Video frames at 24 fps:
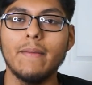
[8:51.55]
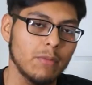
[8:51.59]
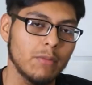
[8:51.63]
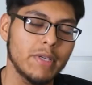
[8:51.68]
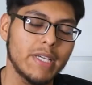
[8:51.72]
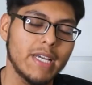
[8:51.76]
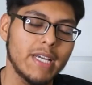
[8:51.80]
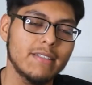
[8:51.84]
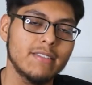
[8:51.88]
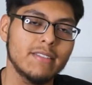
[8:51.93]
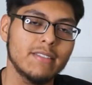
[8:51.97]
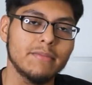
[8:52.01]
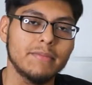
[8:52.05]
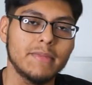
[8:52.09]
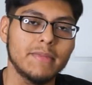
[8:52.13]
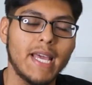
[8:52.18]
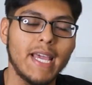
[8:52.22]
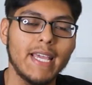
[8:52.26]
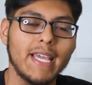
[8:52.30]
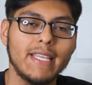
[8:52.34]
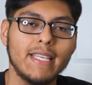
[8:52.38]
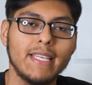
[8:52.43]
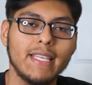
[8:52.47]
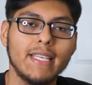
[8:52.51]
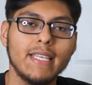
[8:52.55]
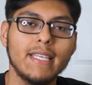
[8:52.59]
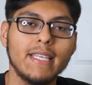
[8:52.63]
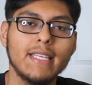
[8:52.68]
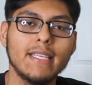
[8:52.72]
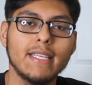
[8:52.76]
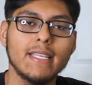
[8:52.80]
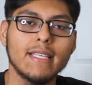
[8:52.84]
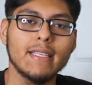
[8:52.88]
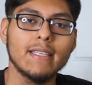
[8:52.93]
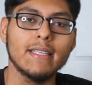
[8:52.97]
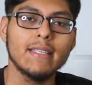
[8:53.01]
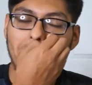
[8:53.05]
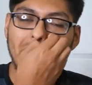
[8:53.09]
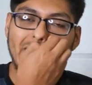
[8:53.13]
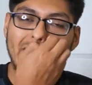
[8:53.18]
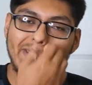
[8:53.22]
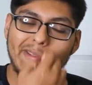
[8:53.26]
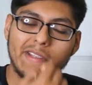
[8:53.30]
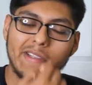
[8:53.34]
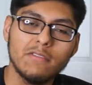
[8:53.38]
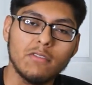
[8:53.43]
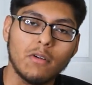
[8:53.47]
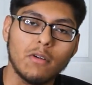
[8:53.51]
Then we got some Nike, I
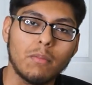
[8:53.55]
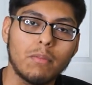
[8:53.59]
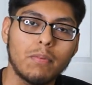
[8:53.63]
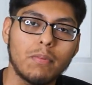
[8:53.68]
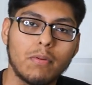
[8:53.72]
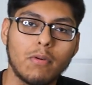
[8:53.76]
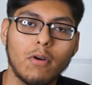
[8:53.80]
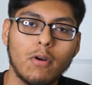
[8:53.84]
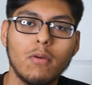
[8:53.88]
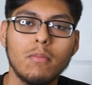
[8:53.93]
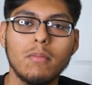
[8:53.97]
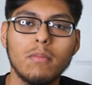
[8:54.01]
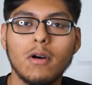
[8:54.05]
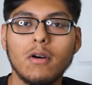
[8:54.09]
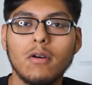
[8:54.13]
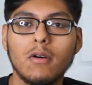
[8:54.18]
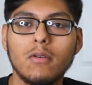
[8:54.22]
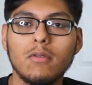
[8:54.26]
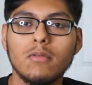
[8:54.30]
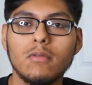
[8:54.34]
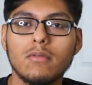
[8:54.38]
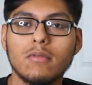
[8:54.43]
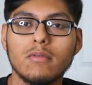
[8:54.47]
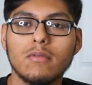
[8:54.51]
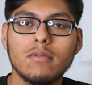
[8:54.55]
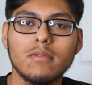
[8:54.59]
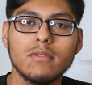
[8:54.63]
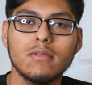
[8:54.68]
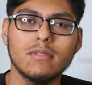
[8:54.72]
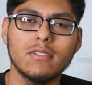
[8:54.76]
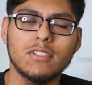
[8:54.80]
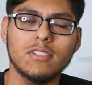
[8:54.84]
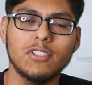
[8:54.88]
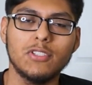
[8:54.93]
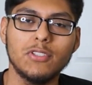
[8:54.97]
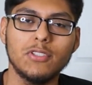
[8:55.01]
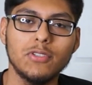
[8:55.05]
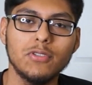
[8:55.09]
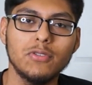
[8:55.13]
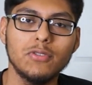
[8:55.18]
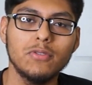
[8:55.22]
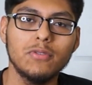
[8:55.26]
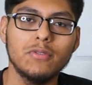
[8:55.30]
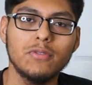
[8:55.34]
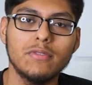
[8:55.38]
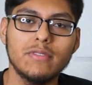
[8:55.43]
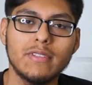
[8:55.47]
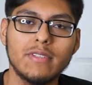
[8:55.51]
believe these were promo
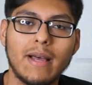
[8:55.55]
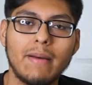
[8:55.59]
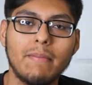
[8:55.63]
shoes.